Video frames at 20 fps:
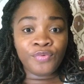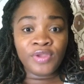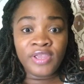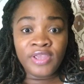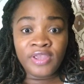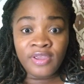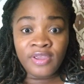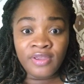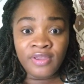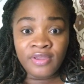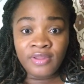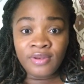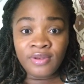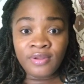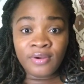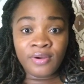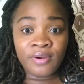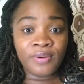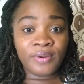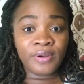
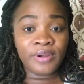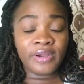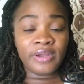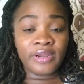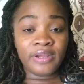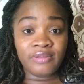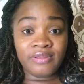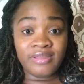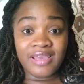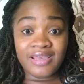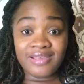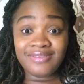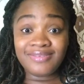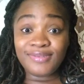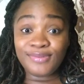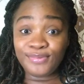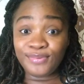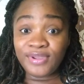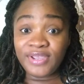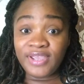rain or,
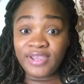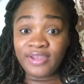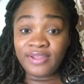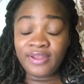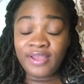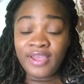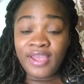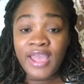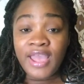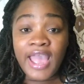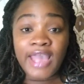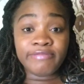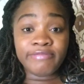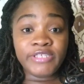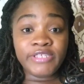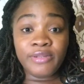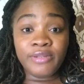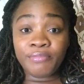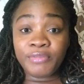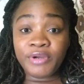yes, rain.
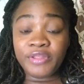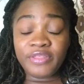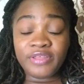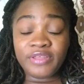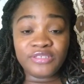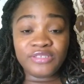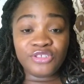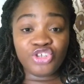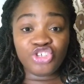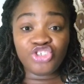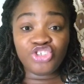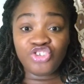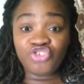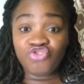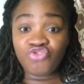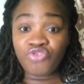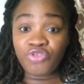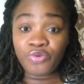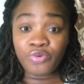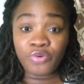I've seen mothers
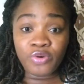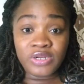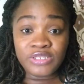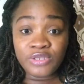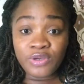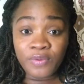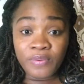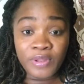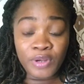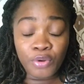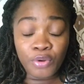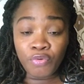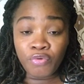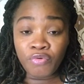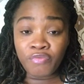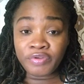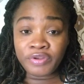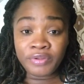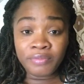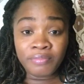just throw a towel
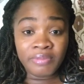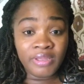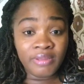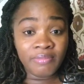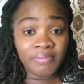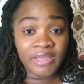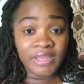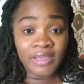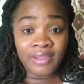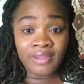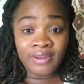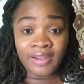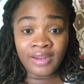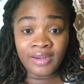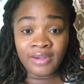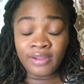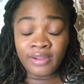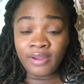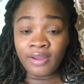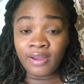over the baby head
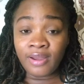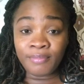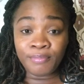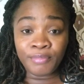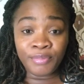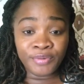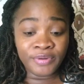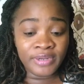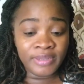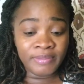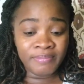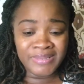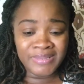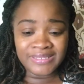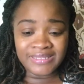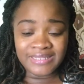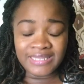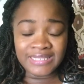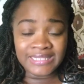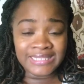and they go about their
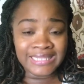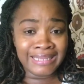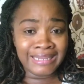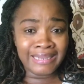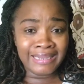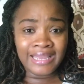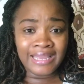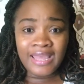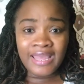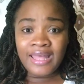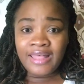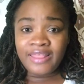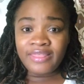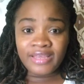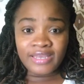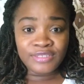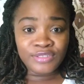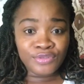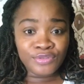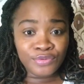business like
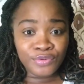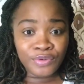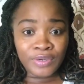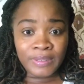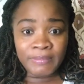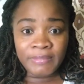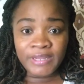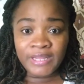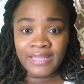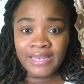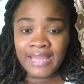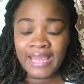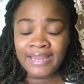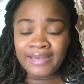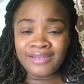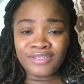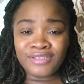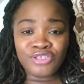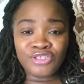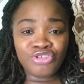that's normal.
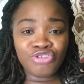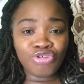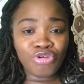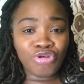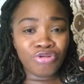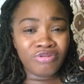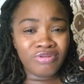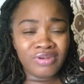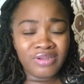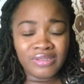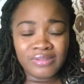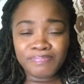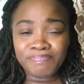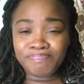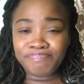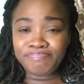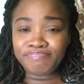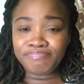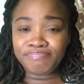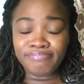And the sun,
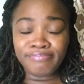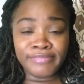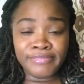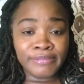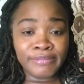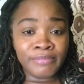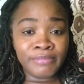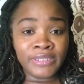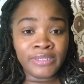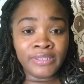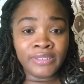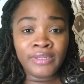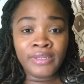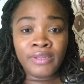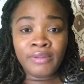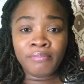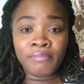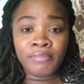my